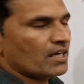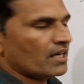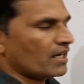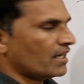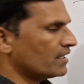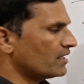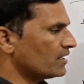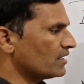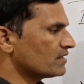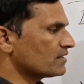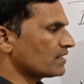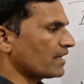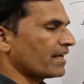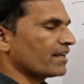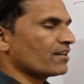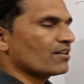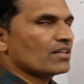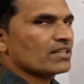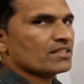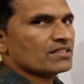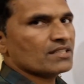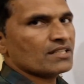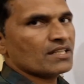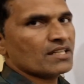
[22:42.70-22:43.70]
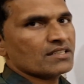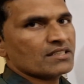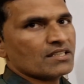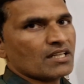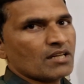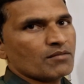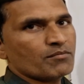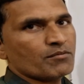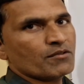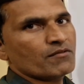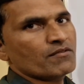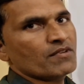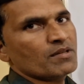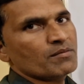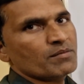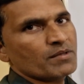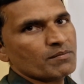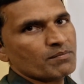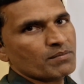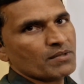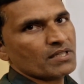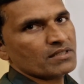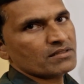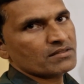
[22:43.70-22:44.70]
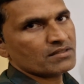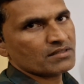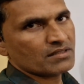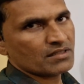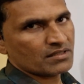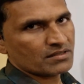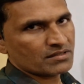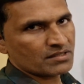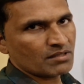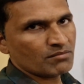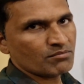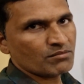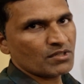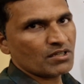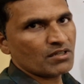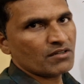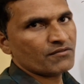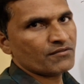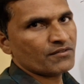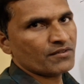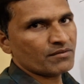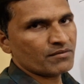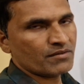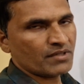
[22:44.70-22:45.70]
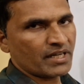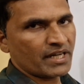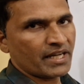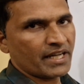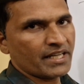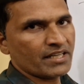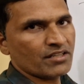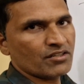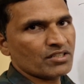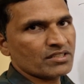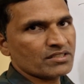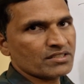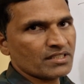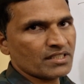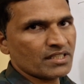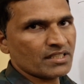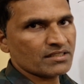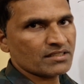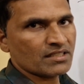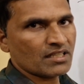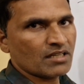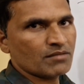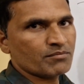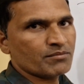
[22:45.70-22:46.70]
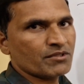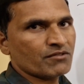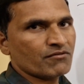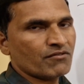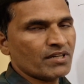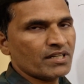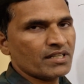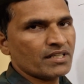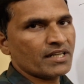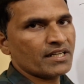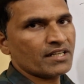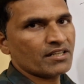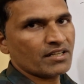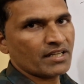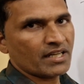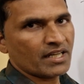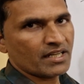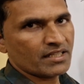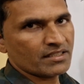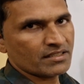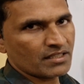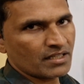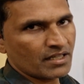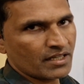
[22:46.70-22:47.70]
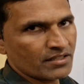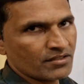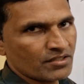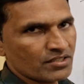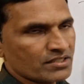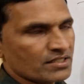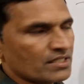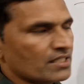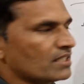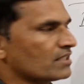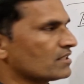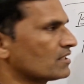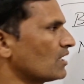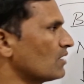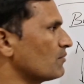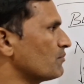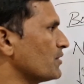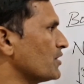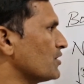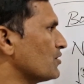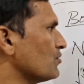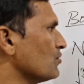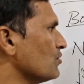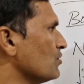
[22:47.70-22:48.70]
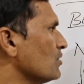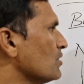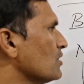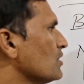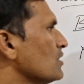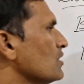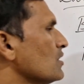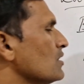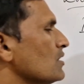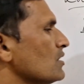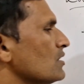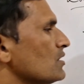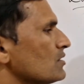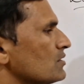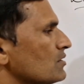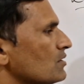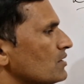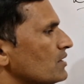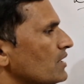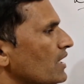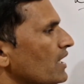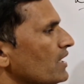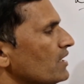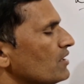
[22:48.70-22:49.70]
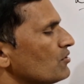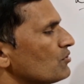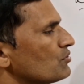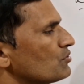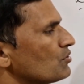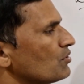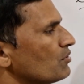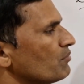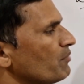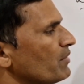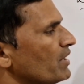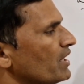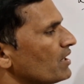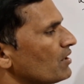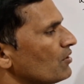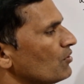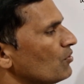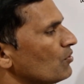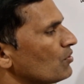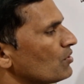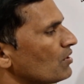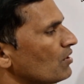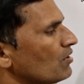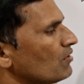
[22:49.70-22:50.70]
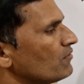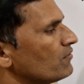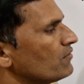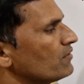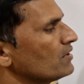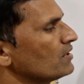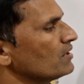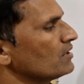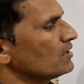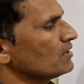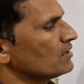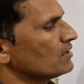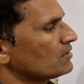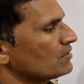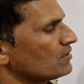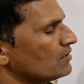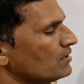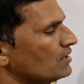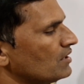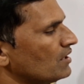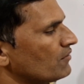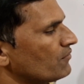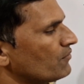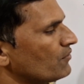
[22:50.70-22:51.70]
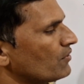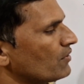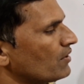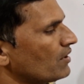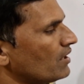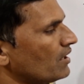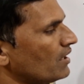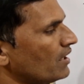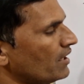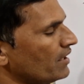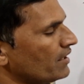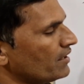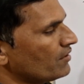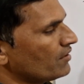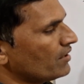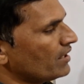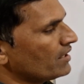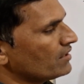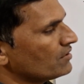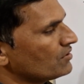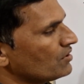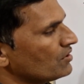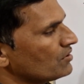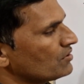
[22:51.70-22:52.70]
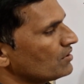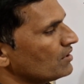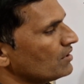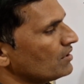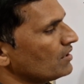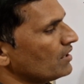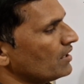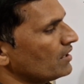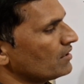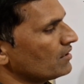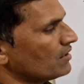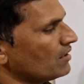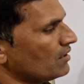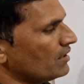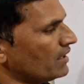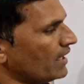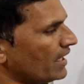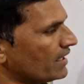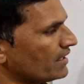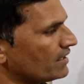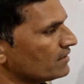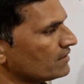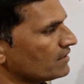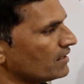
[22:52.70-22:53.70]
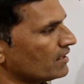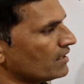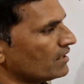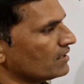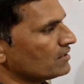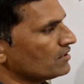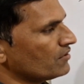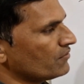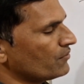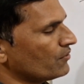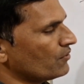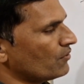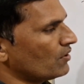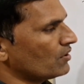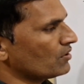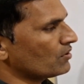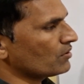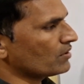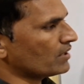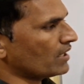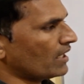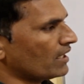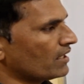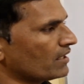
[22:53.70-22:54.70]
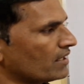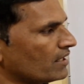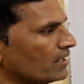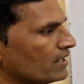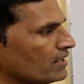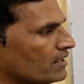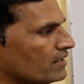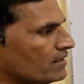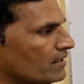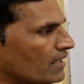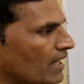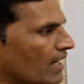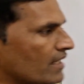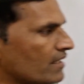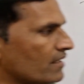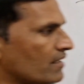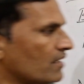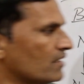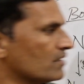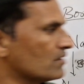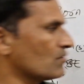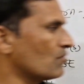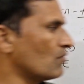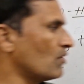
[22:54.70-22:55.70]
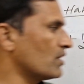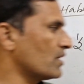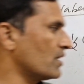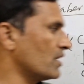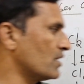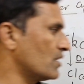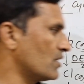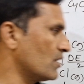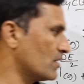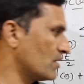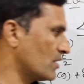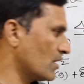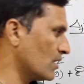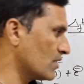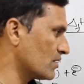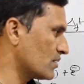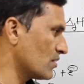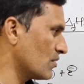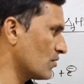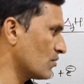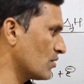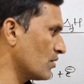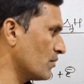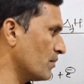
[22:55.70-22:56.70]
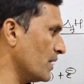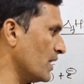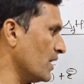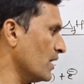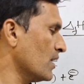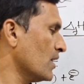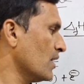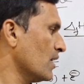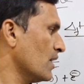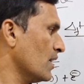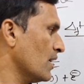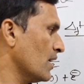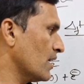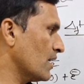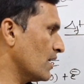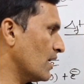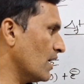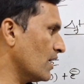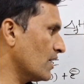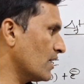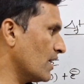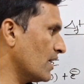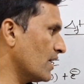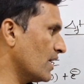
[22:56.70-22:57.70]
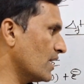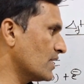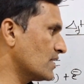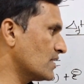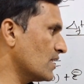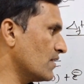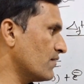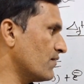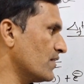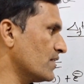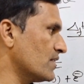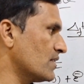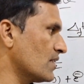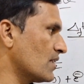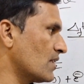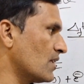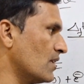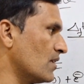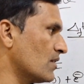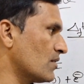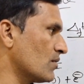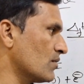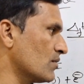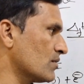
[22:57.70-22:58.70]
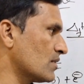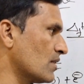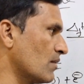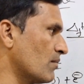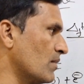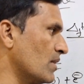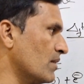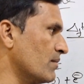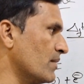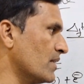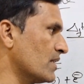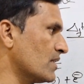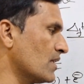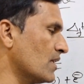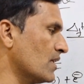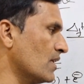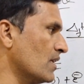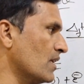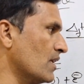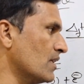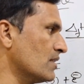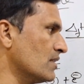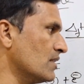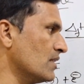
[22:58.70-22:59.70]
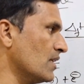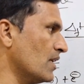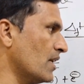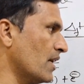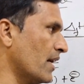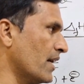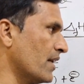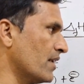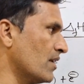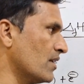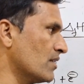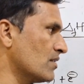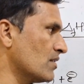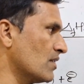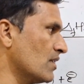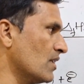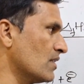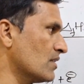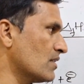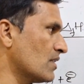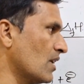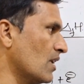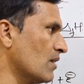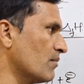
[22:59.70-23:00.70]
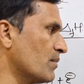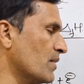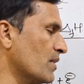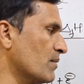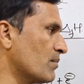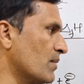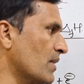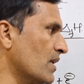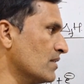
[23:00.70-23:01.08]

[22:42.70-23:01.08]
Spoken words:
and its ionization enthalpy will be plus sum of ionization enthalpy 1 and ionization enthalpy 2, so that you should make note of. So therefore ionization and lattice energy, if you want to calculate, in that case what it turns out to be, delta HF is equal to sublimation energy, ionization enthalpy